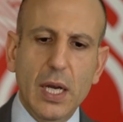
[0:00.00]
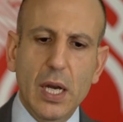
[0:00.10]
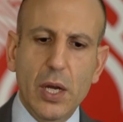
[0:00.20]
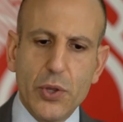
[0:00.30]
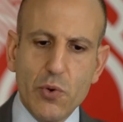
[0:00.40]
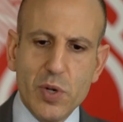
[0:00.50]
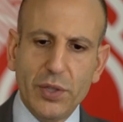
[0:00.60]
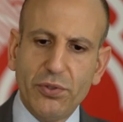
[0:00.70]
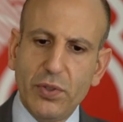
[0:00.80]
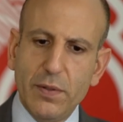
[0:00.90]
the
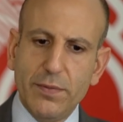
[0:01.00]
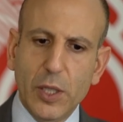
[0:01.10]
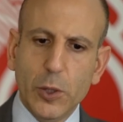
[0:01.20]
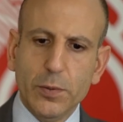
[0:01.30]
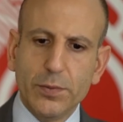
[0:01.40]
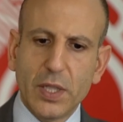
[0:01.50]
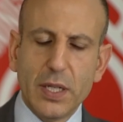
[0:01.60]
risks involved.